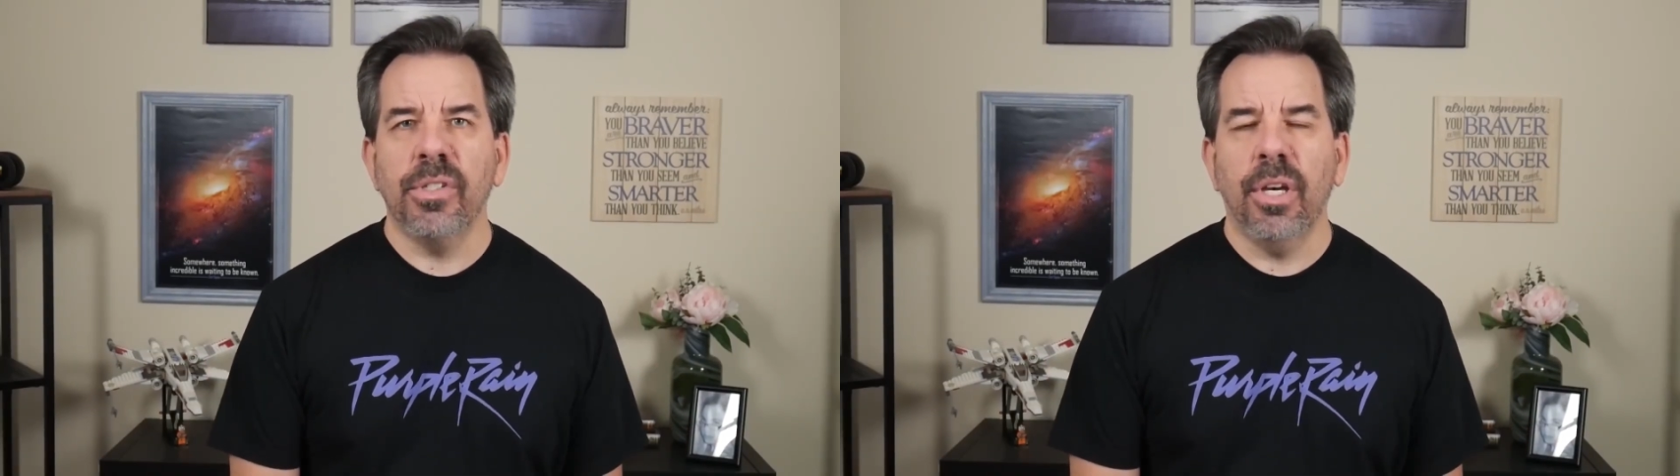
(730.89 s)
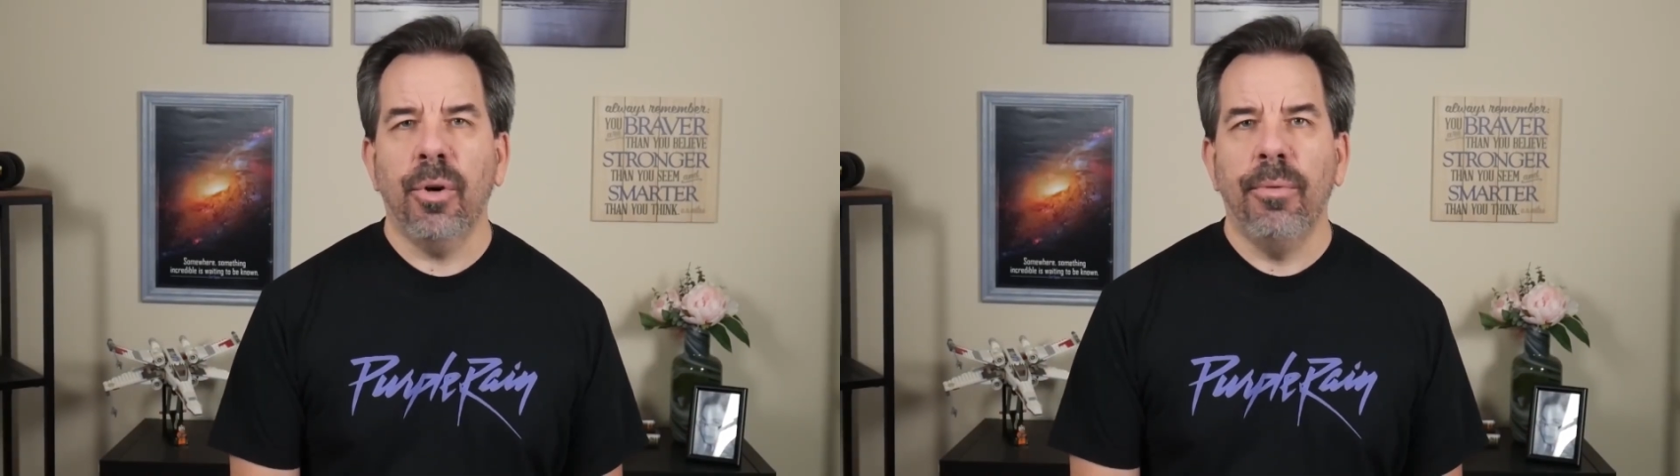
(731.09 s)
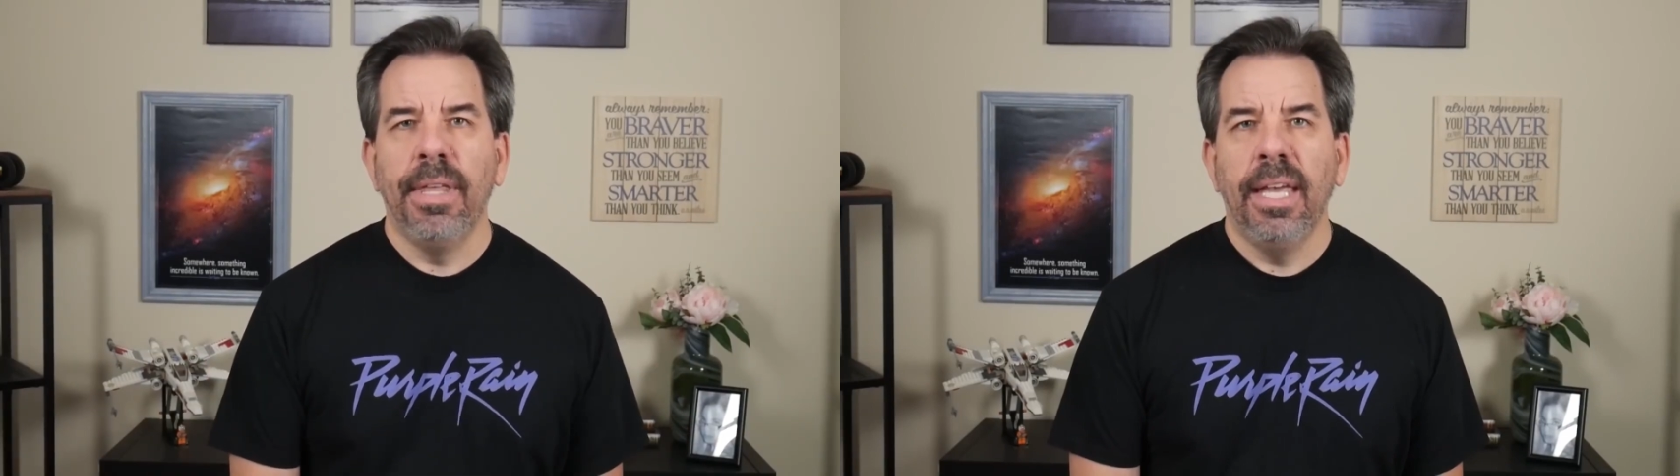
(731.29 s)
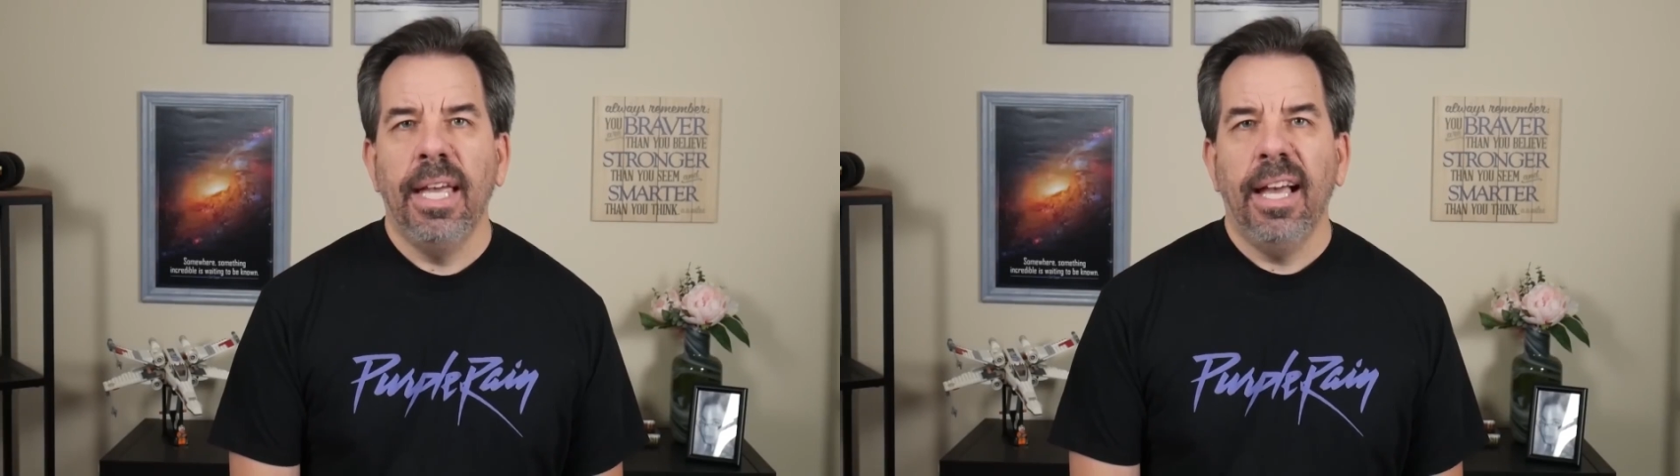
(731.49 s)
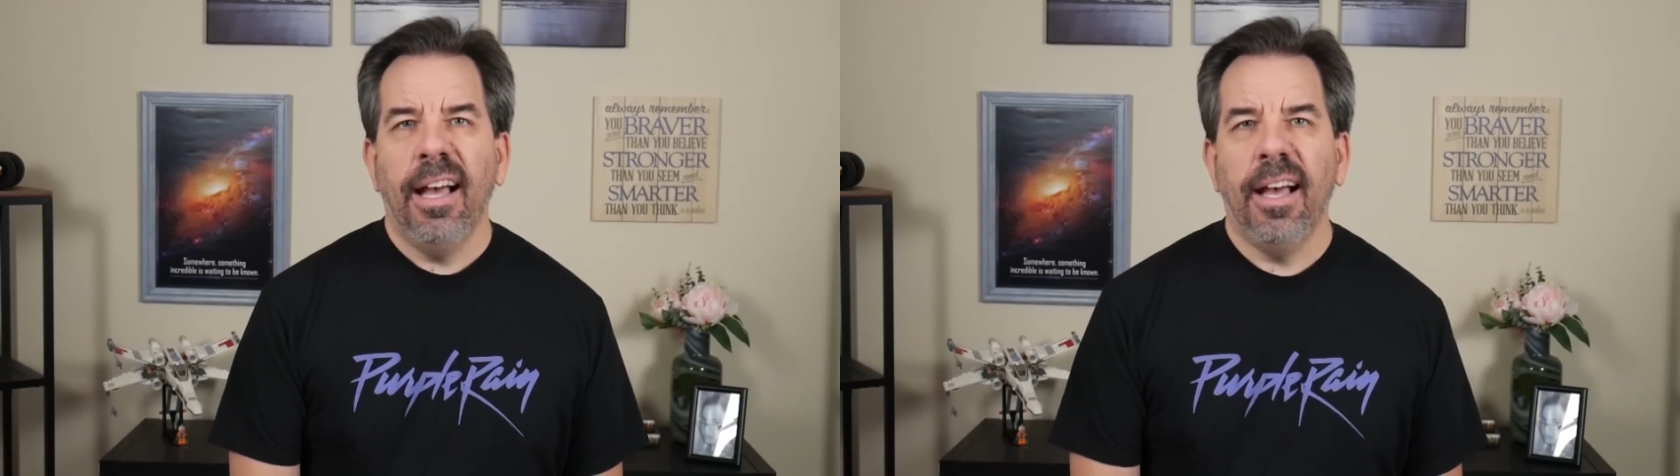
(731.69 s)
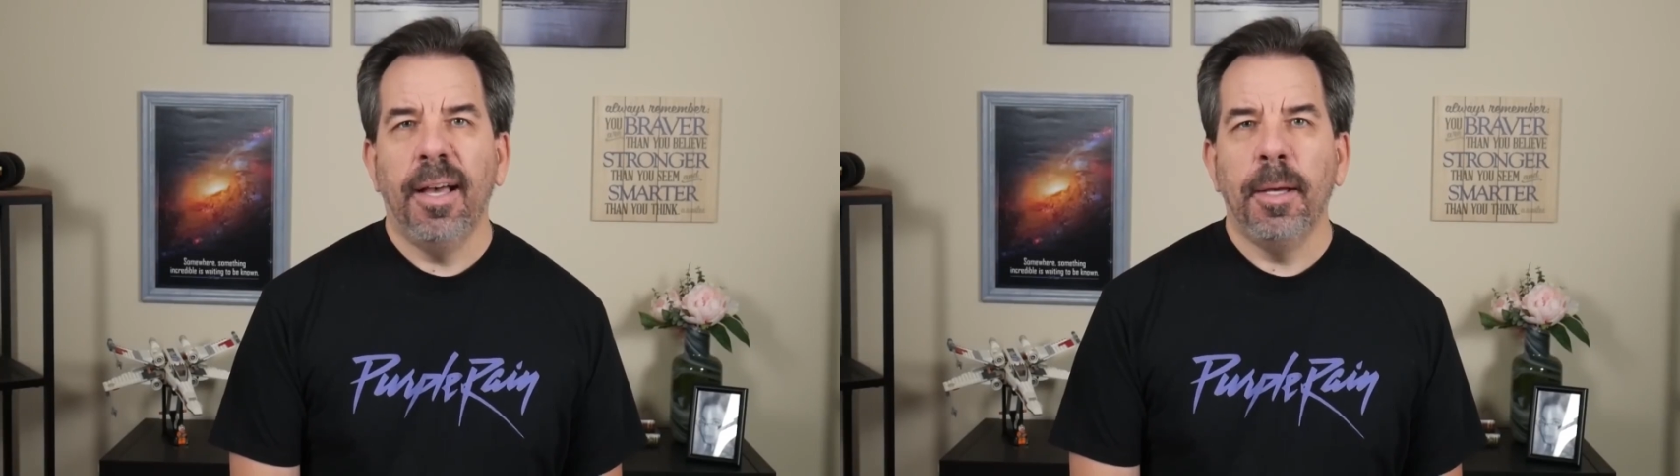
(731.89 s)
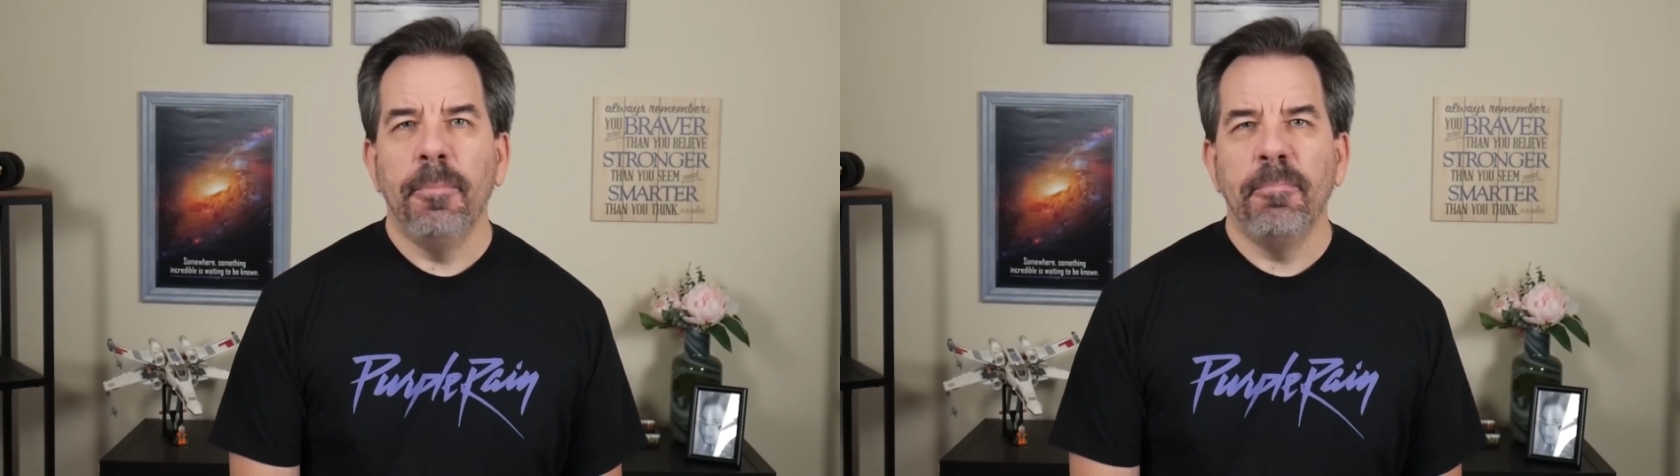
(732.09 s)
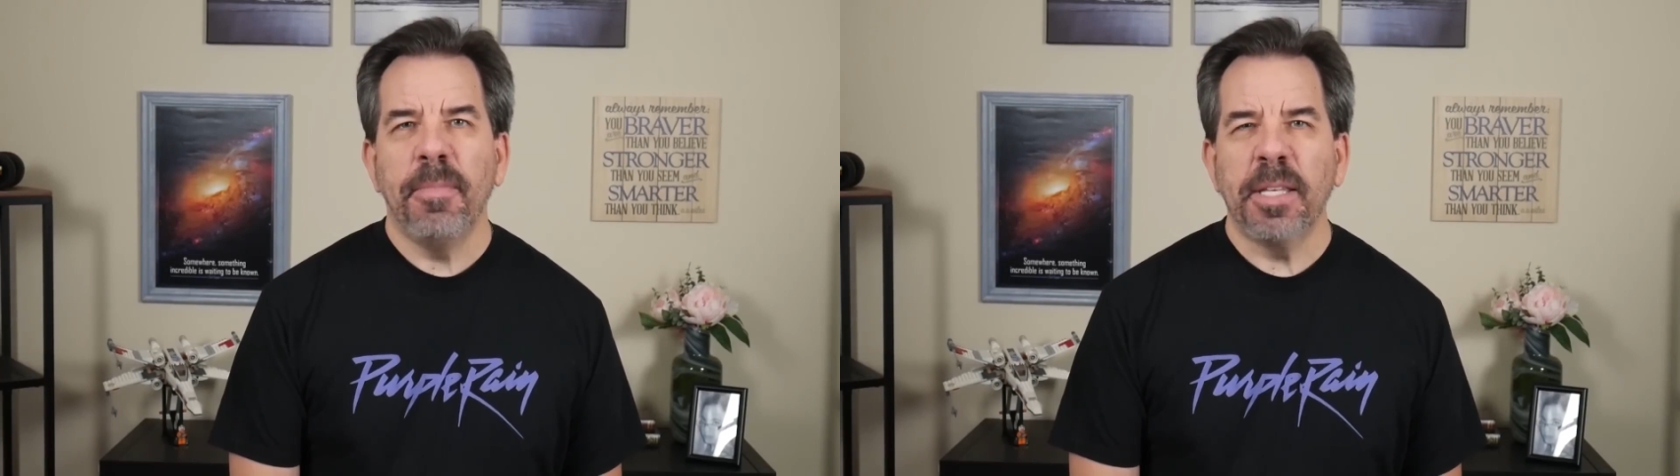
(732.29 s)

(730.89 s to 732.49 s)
So um,